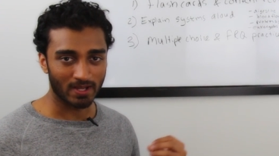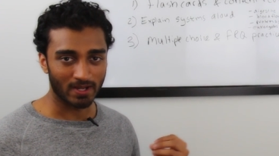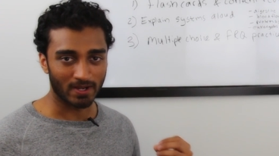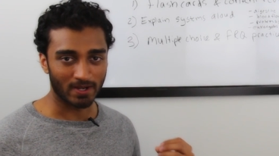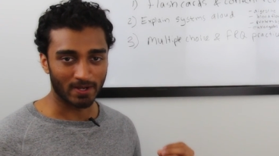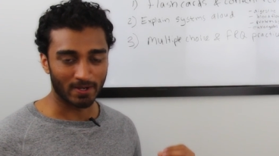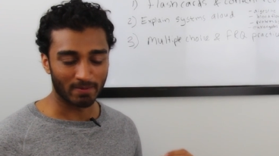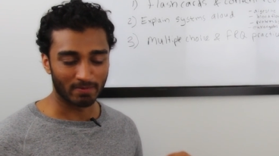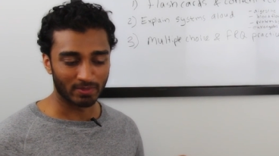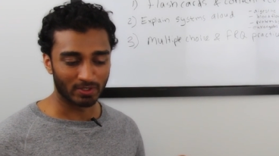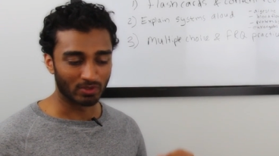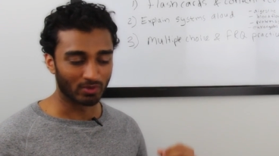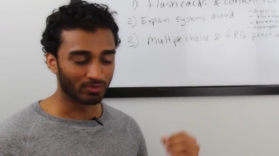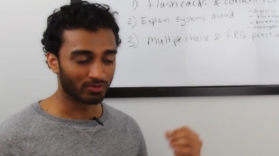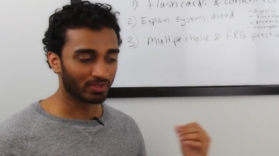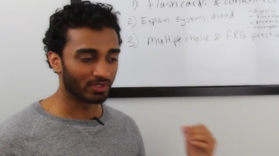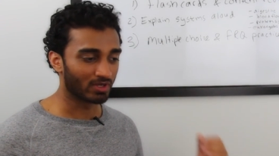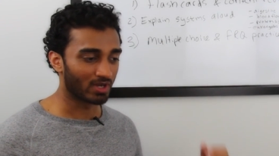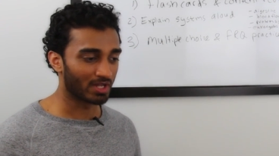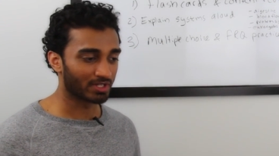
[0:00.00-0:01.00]
um, you're going
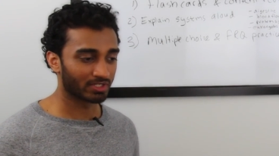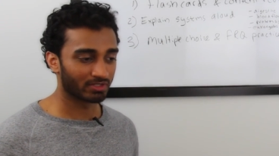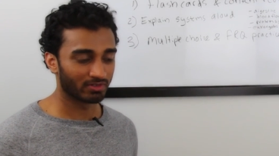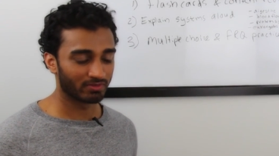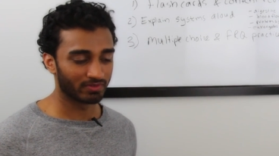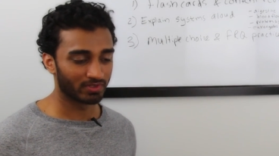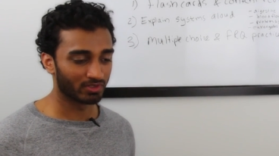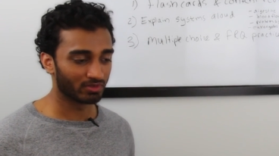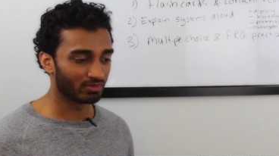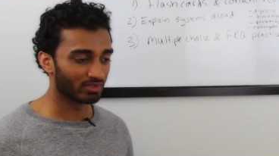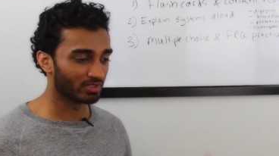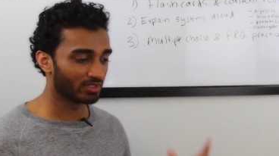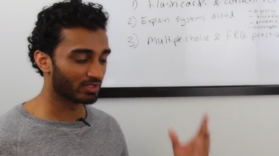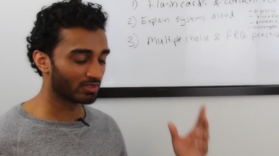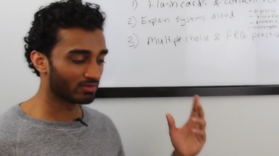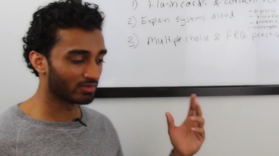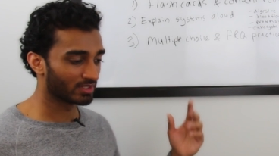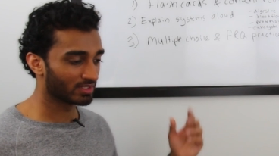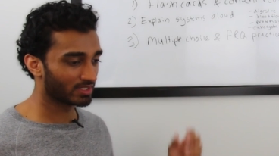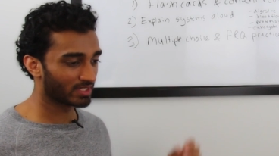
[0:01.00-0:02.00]
through the content review and you
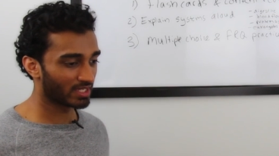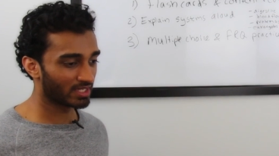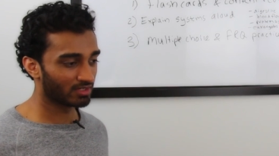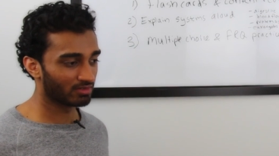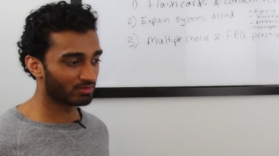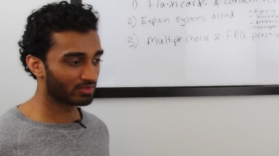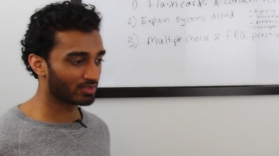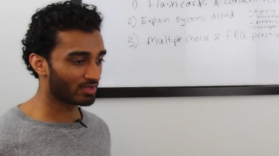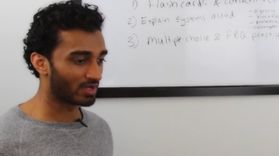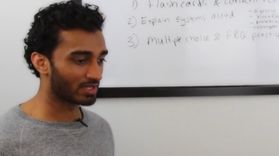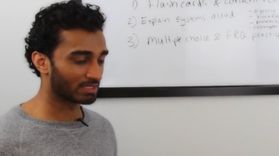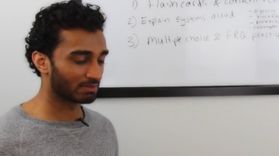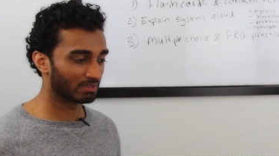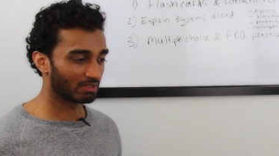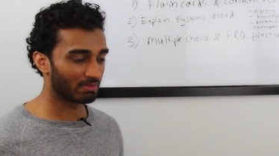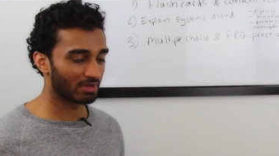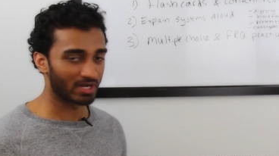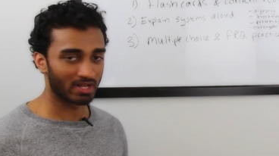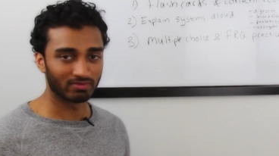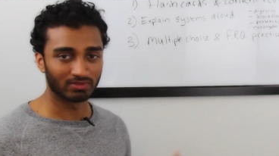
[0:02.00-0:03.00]
know let's say you saw
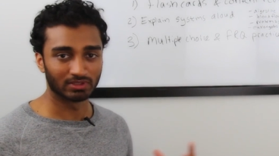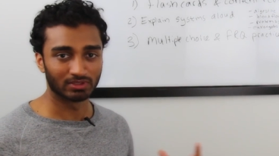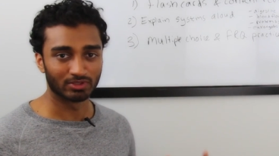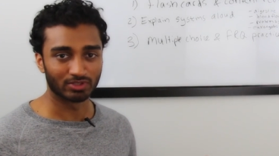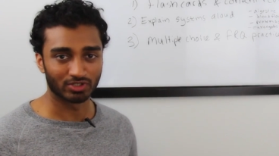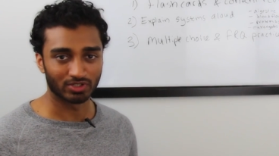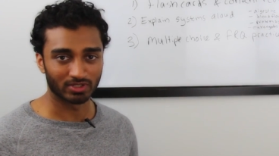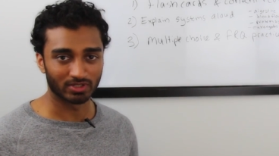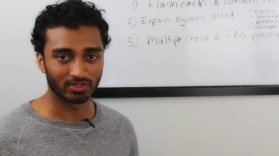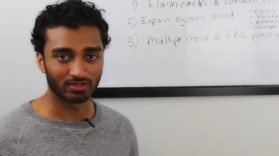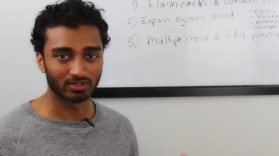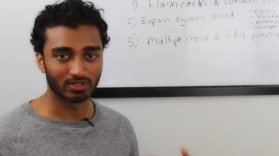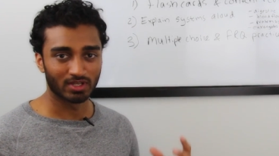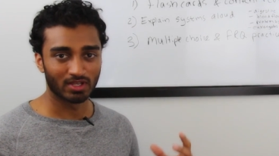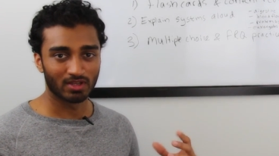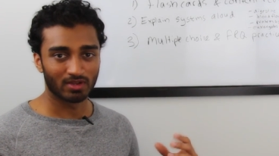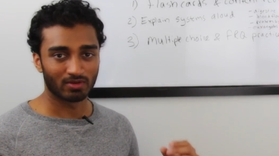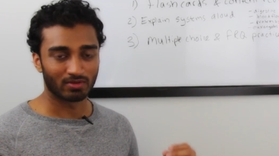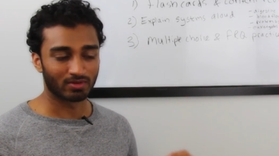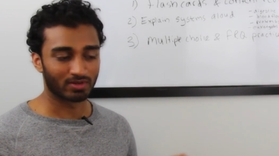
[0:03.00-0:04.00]
something about evolution
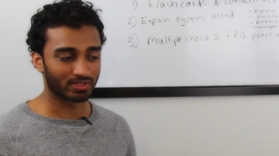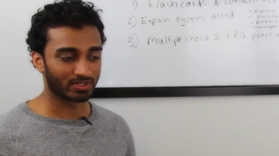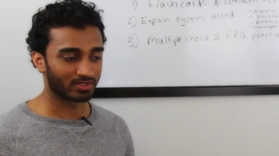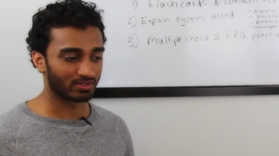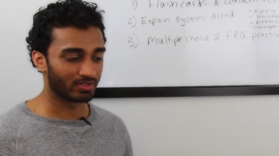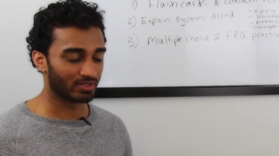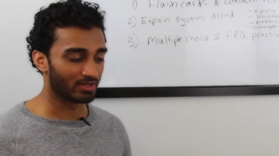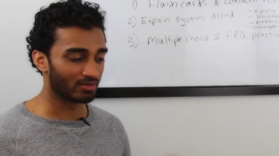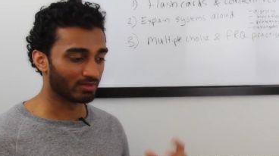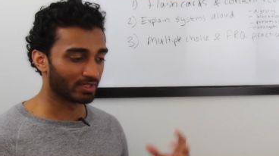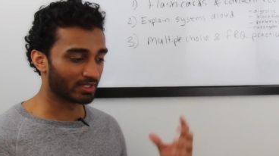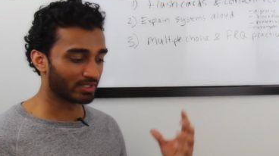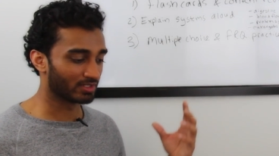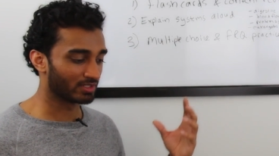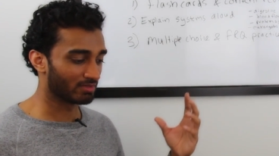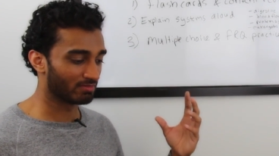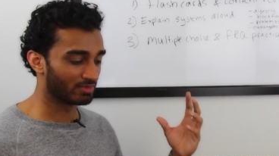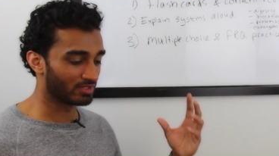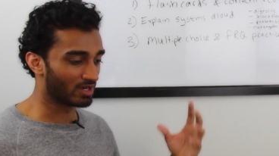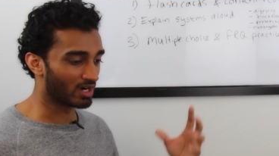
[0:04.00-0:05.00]
or you know like
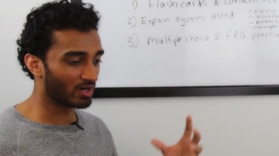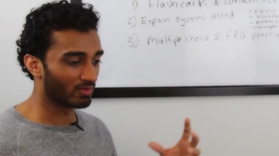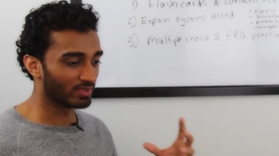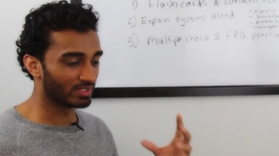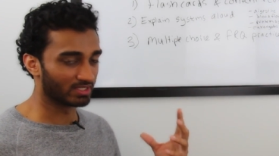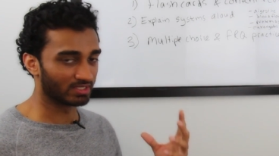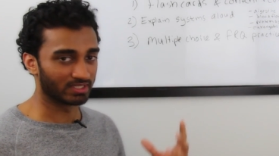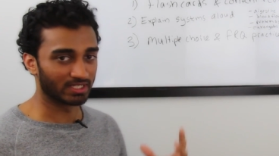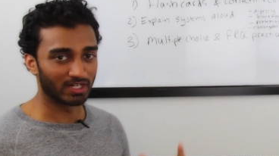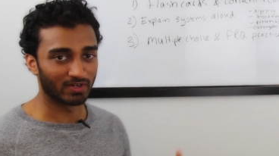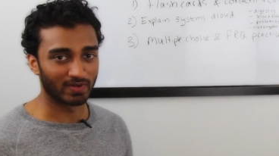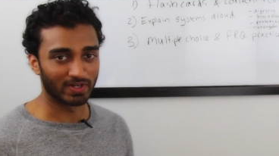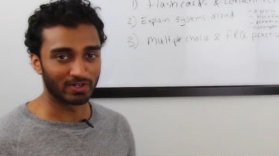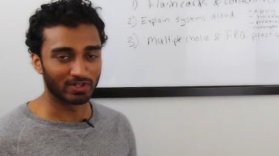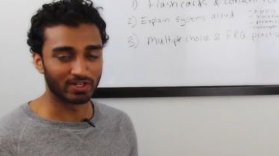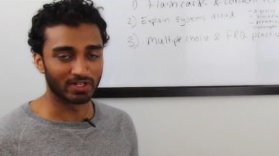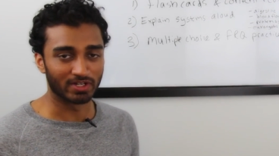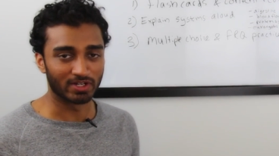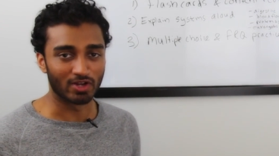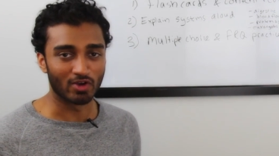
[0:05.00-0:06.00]
some darwin's theory and
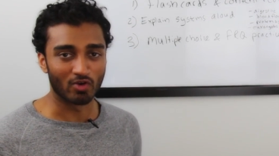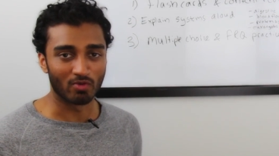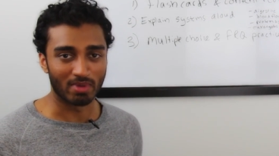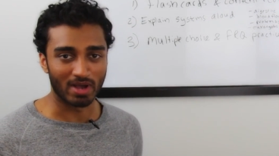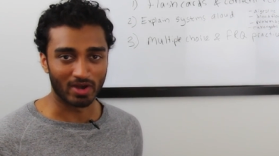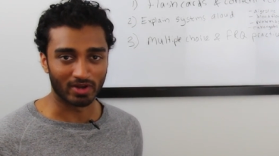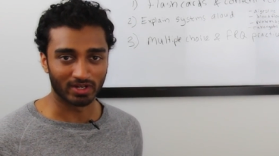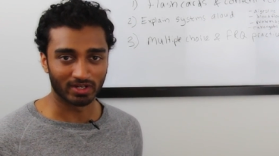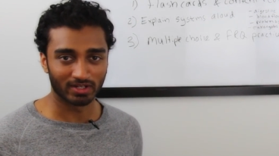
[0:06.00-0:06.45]
you didn't know about